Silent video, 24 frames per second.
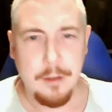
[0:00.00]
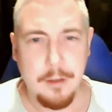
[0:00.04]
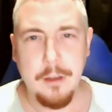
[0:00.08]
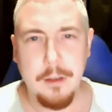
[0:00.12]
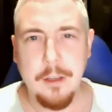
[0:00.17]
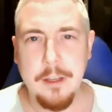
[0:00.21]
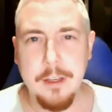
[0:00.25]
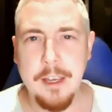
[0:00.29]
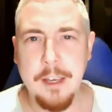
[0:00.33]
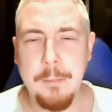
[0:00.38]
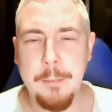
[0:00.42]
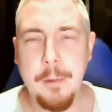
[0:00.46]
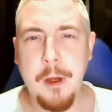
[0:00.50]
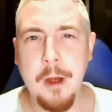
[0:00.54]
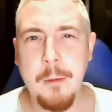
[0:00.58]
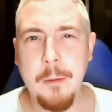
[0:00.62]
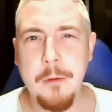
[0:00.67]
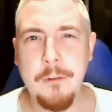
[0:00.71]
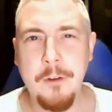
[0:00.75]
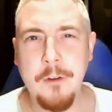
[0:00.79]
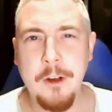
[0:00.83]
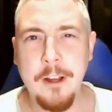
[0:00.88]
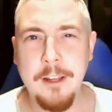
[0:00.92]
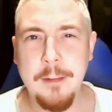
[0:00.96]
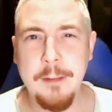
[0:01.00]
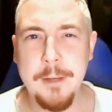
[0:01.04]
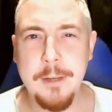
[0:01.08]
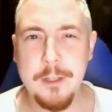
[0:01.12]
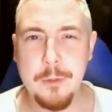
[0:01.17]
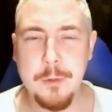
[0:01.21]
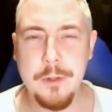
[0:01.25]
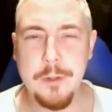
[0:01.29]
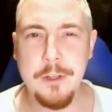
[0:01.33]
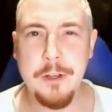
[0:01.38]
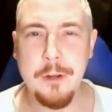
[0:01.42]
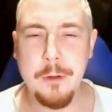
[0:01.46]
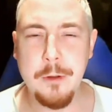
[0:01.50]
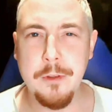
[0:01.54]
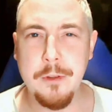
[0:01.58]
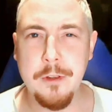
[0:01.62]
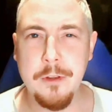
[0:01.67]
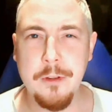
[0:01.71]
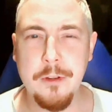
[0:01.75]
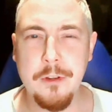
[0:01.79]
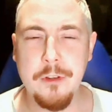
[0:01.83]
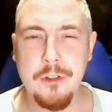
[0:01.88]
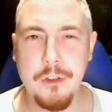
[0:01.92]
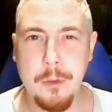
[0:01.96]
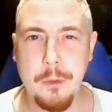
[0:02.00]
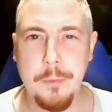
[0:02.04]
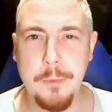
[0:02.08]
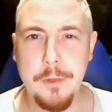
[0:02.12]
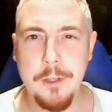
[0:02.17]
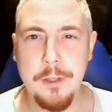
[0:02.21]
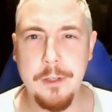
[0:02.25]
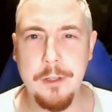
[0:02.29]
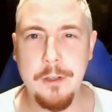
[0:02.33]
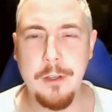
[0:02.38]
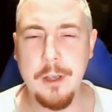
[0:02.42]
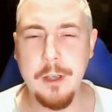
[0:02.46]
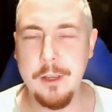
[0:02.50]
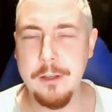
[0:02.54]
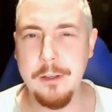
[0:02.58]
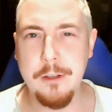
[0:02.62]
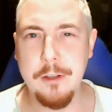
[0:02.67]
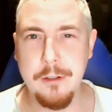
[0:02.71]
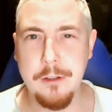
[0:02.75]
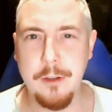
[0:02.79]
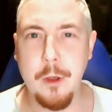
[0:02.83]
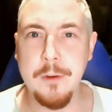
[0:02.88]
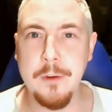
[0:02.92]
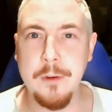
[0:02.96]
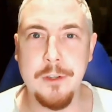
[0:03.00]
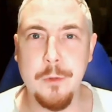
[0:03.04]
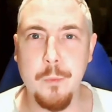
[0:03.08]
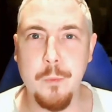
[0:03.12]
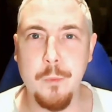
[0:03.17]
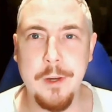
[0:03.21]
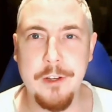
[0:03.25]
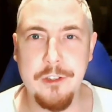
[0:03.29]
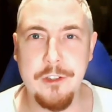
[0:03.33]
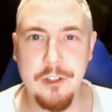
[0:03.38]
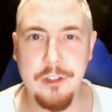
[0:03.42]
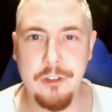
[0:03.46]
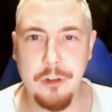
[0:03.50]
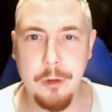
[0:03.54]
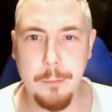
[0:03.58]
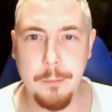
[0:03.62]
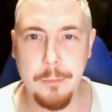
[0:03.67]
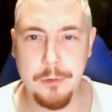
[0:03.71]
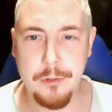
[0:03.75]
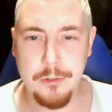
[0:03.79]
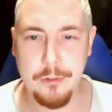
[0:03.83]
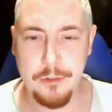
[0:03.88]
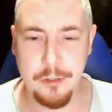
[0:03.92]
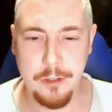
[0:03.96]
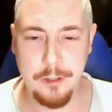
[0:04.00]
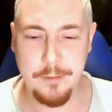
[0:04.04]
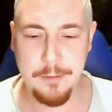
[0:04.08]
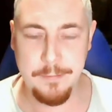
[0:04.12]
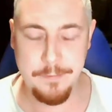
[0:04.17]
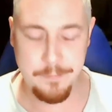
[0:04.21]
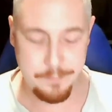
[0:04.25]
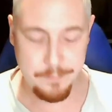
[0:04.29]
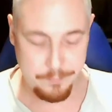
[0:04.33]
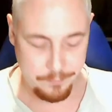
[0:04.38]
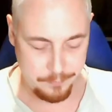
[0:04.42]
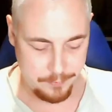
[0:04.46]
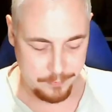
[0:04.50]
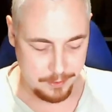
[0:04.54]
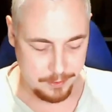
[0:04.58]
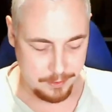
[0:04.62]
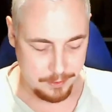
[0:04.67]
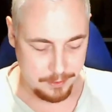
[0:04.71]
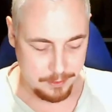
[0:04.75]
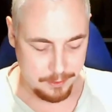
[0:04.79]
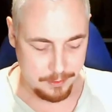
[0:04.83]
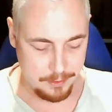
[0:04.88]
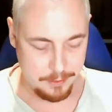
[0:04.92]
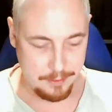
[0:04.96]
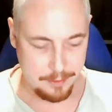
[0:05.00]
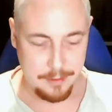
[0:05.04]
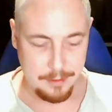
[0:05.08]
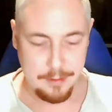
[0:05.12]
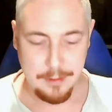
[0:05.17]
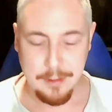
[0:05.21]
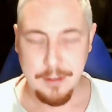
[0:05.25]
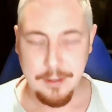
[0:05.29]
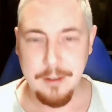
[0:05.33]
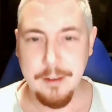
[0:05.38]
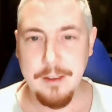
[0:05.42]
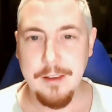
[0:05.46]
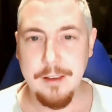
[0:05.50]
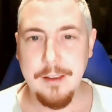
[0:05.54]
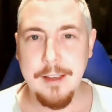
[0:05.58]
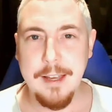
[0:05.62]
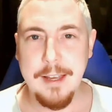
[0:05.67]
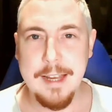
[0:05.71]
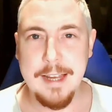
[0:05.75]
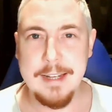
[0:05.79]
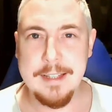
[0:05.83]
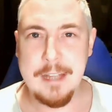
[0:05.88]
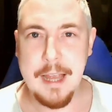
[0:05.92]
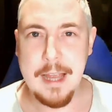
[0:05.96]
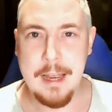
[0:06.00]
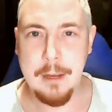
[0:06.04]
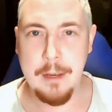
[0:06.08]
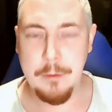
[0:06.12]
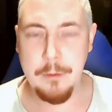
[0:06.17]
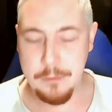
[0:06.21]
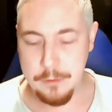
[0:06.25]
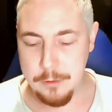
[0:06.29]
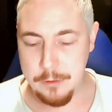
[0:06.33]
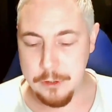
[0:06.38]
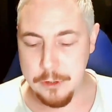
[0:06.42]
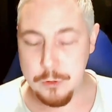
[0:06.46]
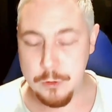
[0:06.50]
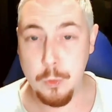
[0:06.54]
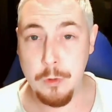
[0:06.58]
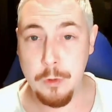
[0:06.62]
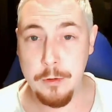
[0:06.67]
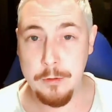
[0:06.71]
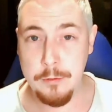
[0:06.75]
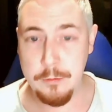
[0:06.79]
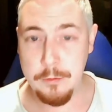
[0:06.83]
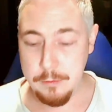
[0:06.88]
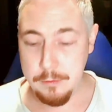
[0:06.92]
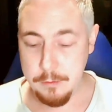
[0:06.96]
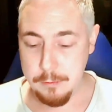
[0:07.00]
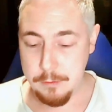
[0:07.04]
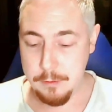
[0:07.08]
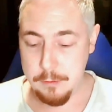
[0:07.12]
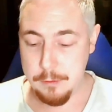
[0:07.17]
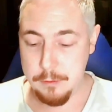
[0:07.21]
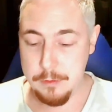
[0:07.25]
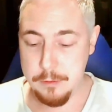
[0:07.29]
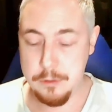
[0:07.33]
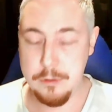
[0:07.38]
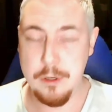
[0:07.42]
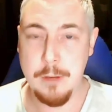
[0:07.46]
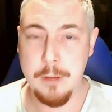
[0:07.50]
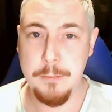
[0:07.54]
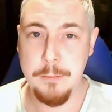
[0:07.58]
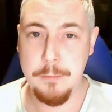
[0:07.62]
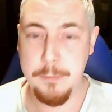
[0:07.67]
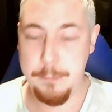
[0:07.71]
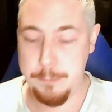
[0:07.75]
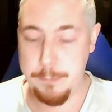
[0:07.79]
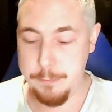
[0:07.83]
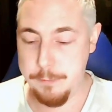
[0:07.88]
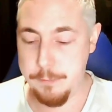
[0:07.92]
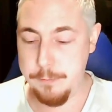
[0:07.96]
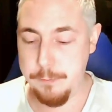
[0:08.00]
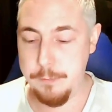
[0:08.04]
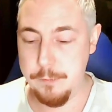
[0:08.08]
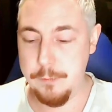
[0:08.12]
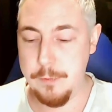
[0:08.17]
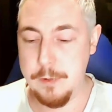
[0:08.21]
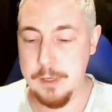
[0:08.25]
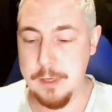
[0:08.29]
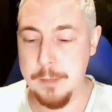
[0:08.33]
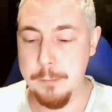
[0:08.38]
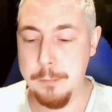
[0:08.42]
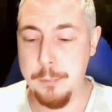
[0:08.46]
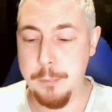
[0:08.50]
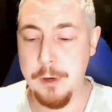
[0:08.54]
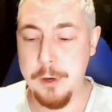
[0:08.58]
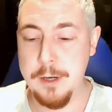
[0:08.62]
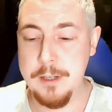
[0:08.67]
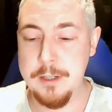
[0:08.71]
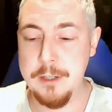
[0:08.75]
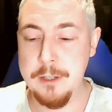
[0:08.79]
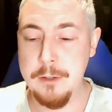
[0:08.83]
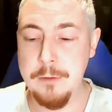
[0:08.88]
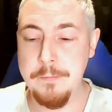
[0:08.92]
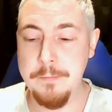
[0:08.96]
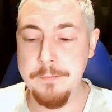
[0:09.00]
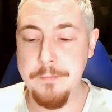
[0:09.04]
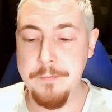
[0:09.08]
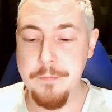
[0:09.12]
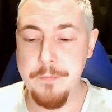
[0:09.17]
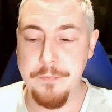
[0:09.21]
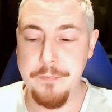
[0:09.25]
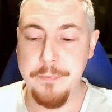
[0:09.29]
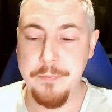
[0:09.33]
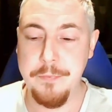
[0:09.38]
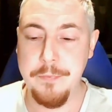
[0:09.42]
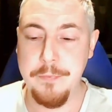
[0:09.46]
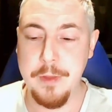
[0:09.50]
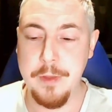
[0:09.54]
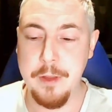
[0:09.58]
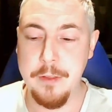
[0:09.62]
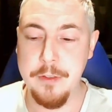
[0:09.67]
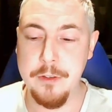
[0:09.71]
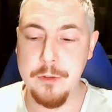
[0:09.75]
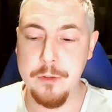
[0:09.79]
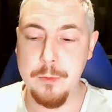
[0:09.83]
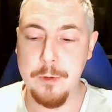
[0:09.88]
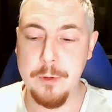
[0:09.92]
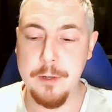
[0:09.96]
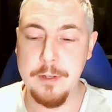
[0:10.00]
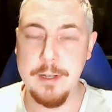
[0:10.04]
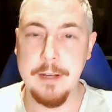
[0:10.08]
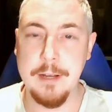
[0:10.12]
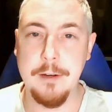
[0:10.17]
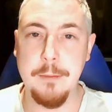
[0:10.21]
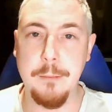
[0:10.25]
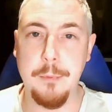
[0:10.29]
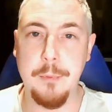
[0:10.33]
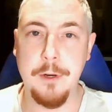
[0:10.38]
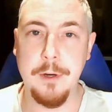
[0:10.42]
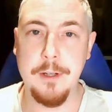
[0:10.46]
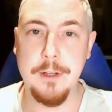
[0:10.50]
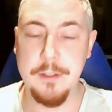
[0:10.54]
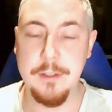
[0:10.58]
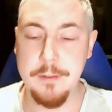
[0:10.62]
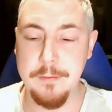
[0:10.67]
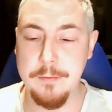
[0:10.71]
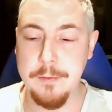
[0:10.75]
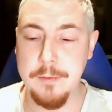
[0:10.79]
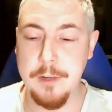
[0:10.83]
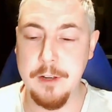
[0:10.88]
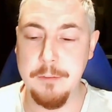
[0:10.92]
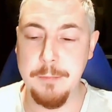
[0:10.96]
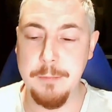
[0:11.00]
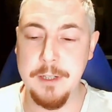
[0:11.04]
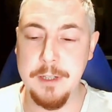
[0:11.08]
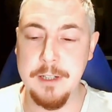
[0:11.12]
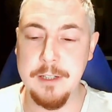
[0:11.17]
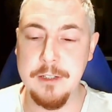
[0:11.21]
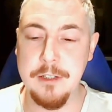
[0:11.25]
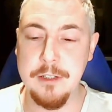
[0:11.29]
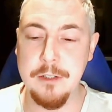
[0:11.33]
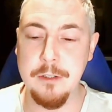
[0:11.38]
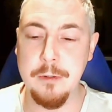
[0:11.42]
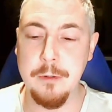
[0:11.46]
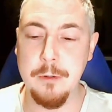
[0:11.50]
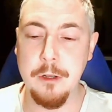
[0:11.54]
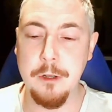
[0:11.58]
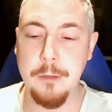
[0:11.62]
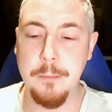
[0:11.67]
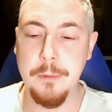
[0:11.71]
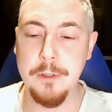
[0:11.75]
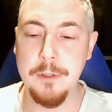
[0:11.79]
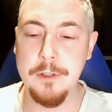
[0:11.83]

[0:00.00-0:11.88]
Yeah, Parma Violet mixed with, you know, the, the shop that you get, you go into witchy shops. Um, in town. There's one some in Brighton, and there's one down in Brighton that I've been into a couple of